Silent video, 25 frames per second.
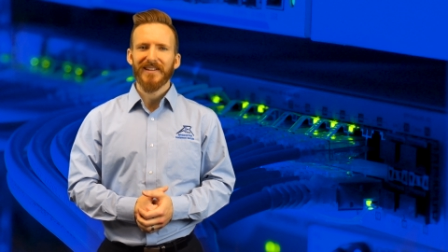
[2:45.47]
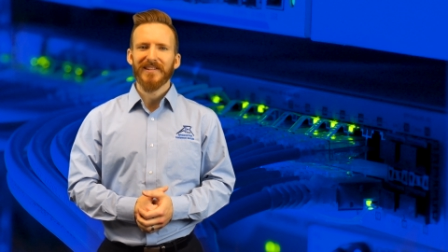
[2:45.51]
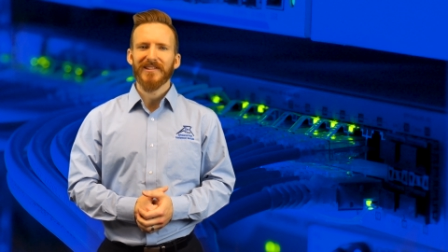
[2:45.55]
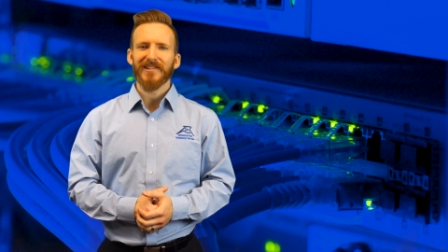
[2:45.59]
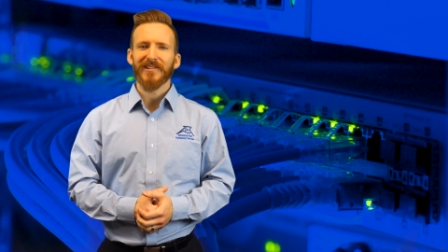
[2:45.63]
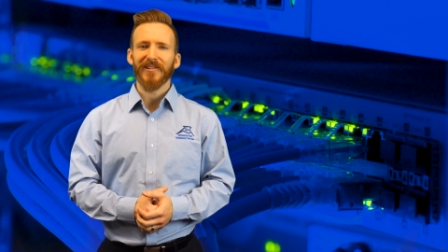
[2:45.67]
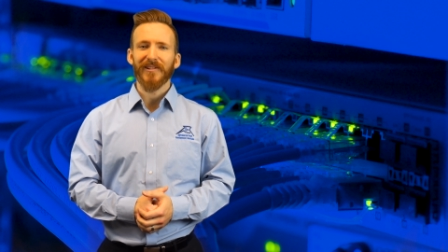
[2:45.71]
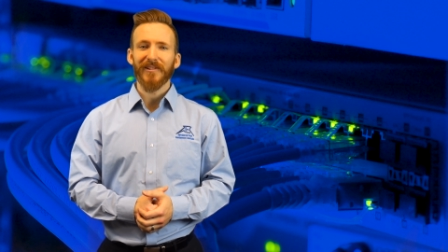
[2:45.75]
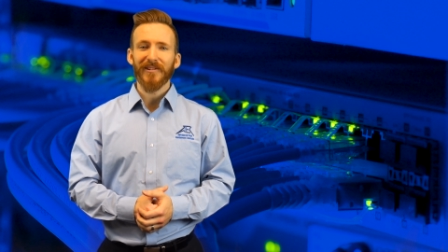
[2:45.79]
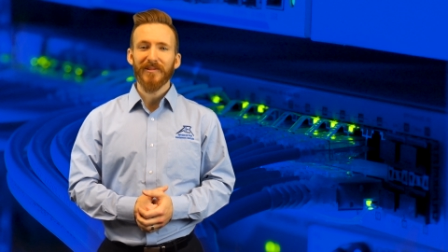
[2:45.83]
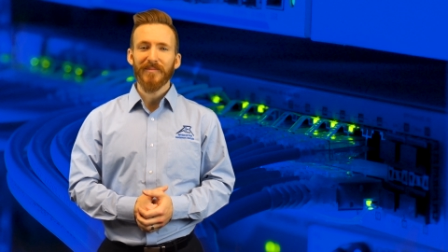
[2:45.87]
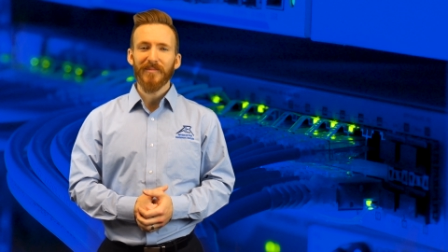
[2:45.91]

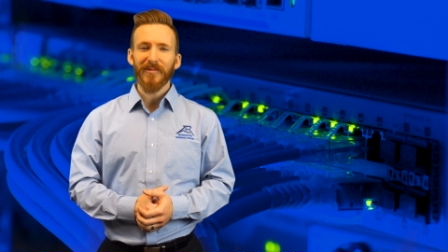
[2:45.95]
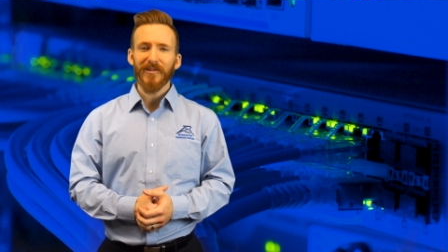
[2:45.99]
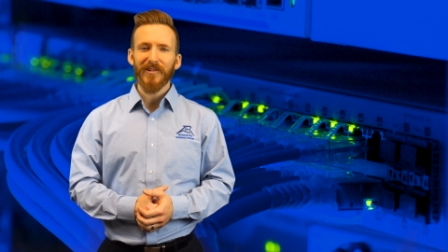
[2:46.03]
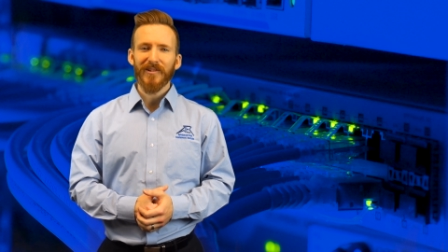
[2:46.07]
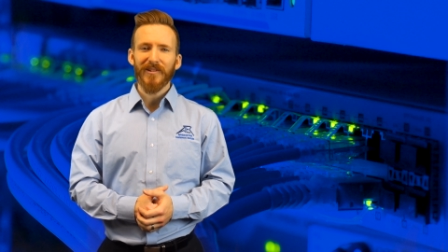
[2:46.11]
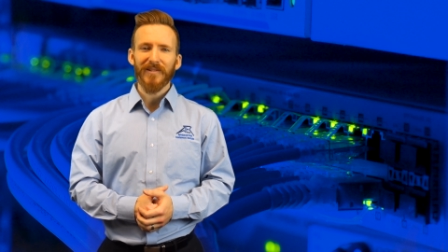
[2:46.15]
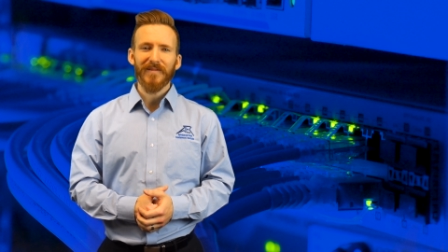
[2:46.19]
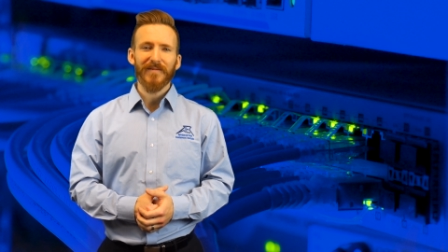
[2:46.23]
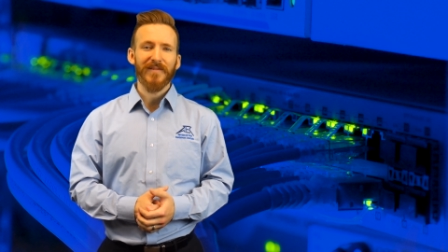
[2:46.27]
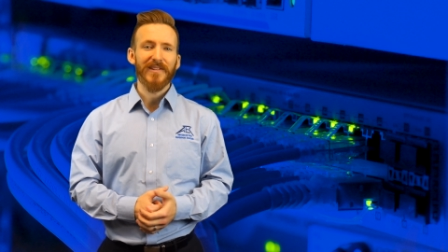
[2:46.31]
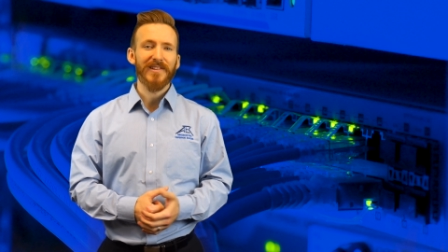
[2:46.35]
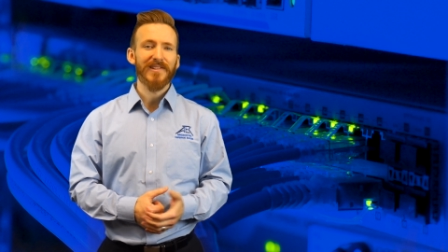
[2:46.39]
To learn
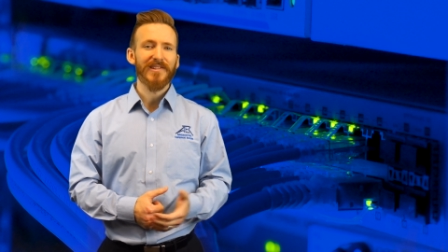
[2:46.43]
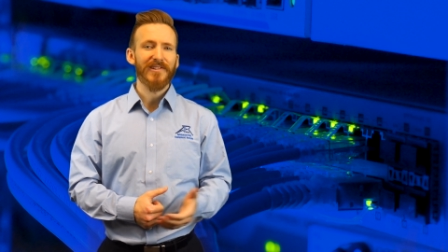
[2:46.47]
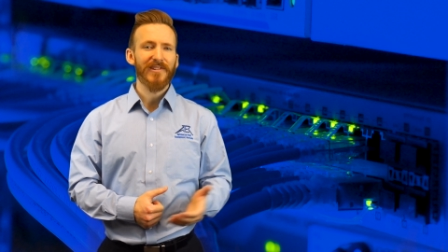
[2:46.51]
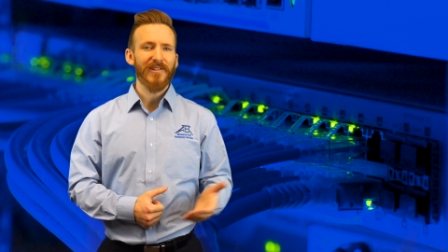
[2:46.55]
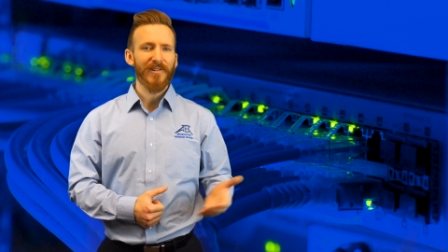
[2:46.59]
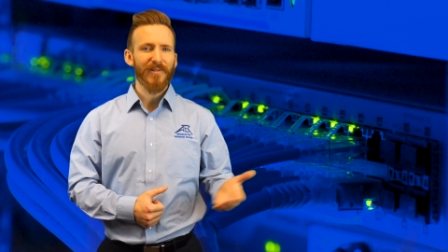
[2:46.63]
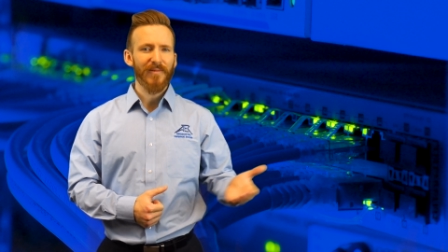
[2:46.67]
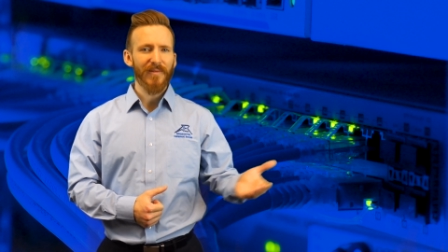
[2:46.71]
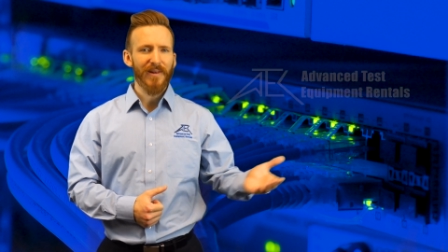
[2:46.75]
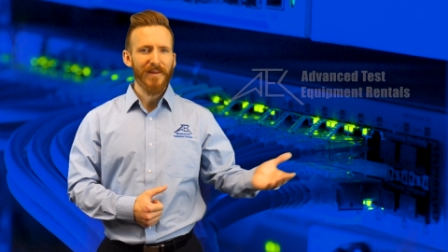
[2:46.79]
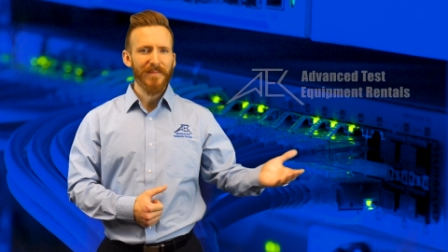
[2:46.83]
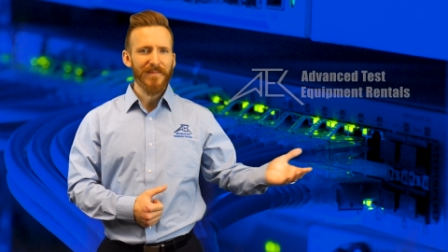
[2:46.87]
more, visit
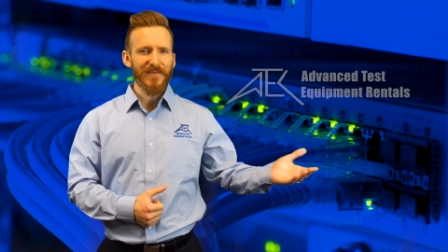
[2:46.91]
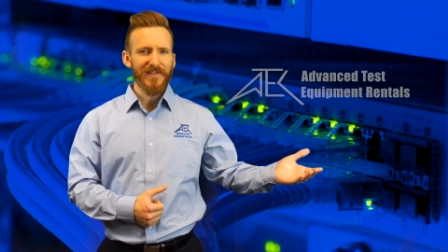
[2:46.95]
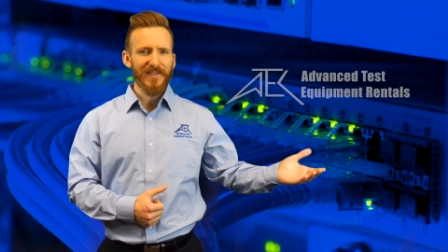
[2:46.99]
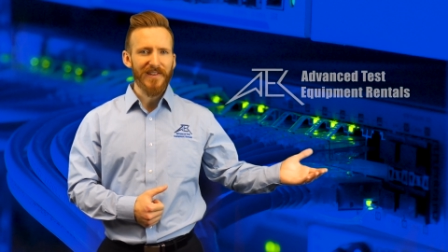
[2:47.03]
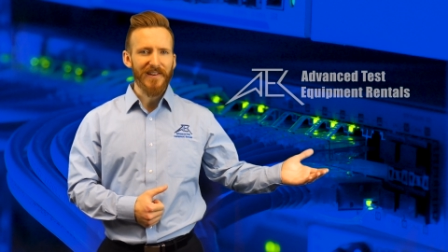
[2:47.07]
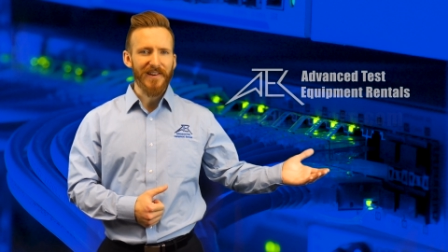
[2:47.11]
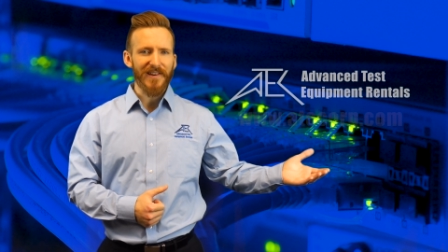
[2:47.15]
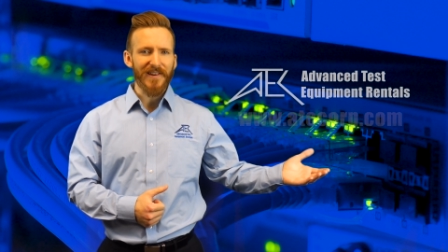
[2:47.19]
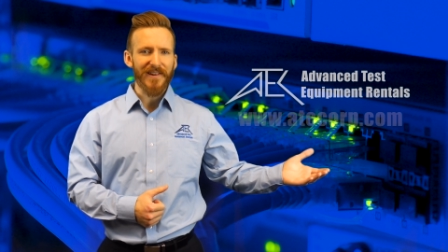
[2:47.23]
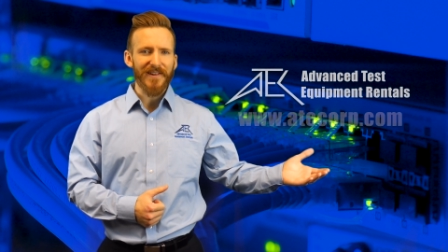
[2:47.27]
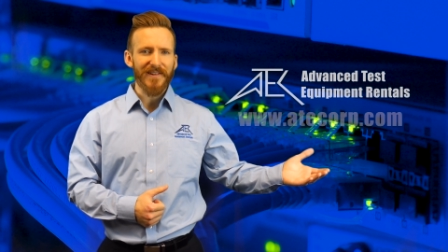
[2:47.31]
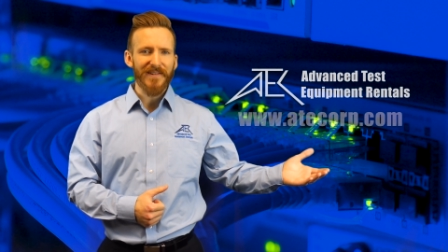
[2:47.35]
our
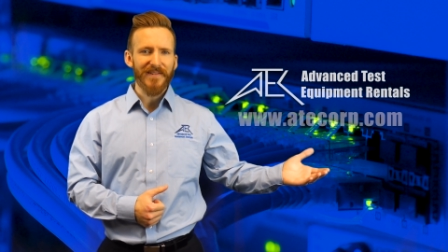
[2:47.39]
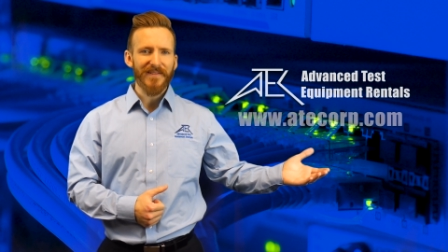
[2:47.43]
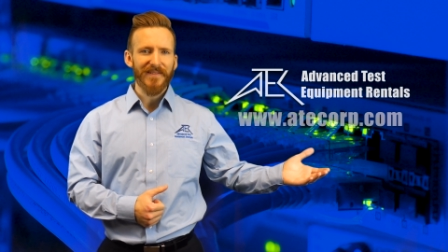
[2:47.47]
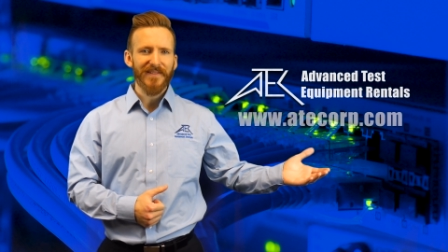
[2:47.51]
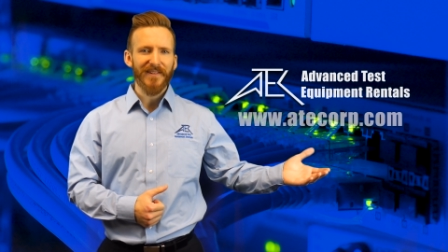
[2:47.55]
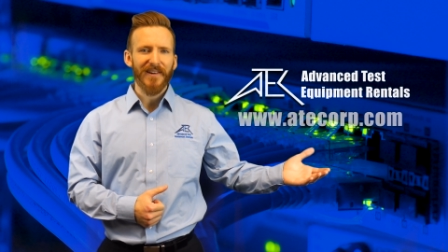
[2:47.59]
website.